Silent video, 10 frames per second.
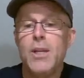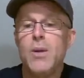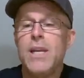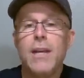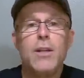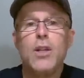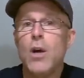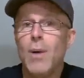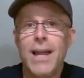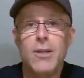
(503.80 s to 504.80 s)
you get
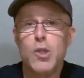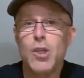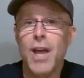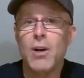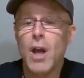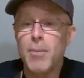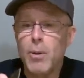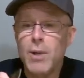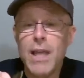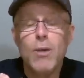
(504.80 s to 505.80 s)
no edge chatter. I
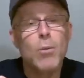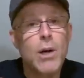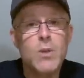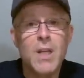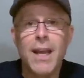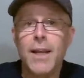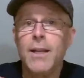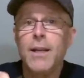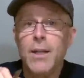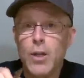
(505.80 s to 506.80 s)
mean, when they
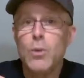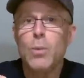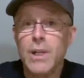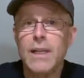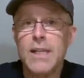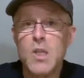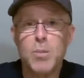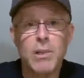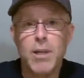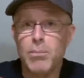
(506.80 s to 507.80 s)
rotate, you really
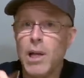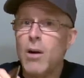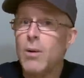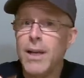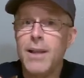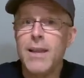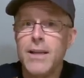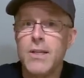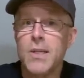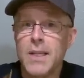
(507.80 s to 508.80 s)
split bone and
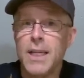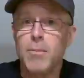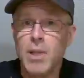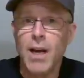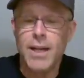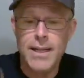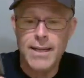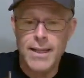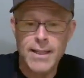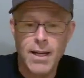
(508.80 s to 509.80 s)
they just keep
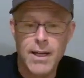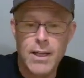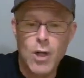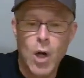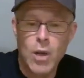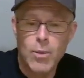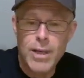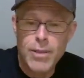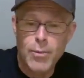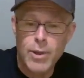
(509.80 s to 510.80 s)
cutting and cutting all the
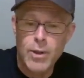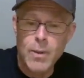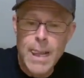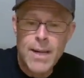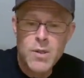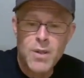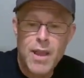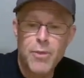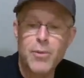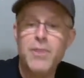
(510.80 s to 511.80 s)
way through. So
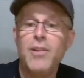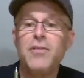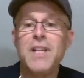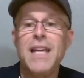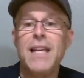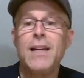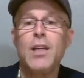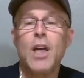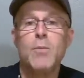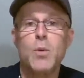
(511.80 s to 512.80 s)
that
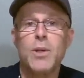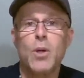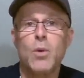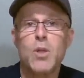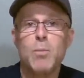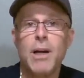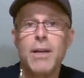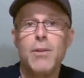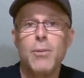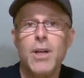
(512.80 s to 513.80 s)
315 comes with the
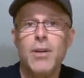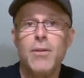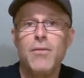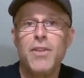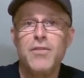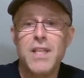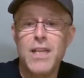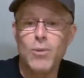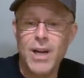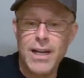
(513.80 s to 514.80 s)
corresponding
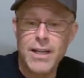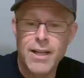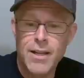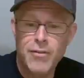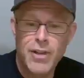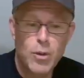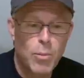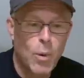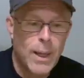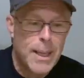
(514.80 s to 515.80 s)
315 grain field
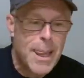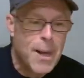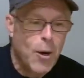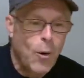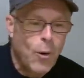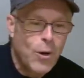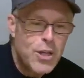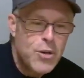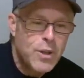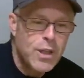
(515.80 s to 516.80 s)
point. Or
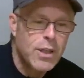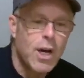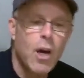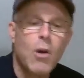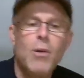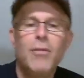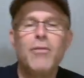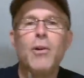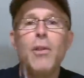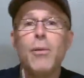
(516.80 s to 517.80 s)
you can go
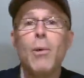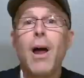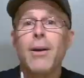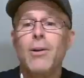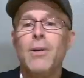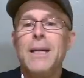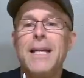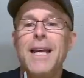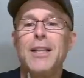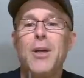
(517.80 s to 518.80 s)
full throttle
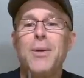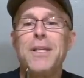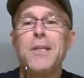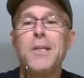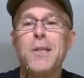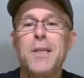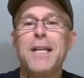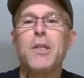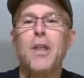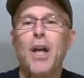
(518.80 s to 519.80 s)
and go with the
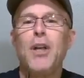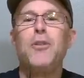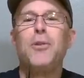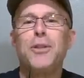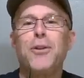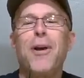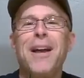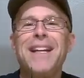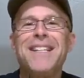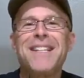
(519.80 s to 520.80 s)
600
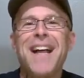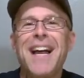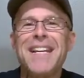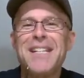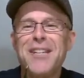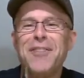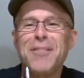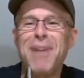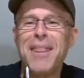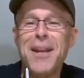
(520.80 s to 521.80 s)
grain
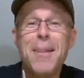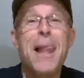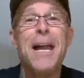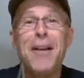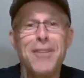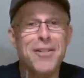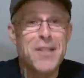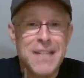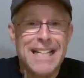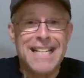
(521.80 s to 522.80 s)
scientific method. Have you ever
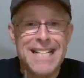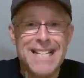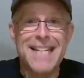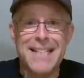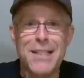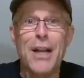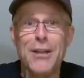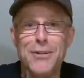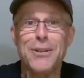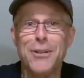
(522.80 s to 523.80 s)
seen a
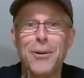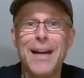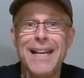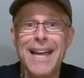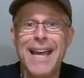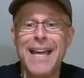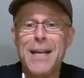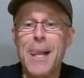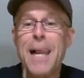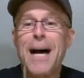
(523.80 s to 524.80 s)
600 grain
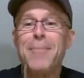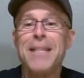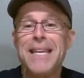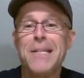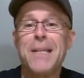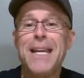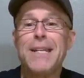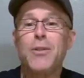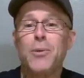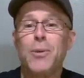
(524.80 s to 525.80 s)
head? I mean, this
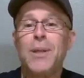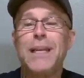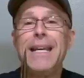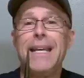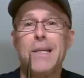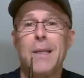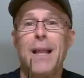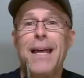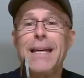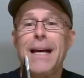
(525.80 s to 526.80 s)
thing truly is
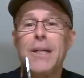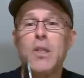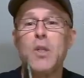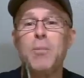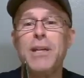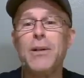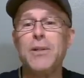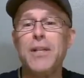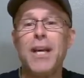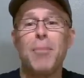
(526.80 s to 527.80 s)
like a spear
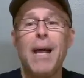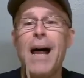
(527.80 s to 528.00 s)
tip.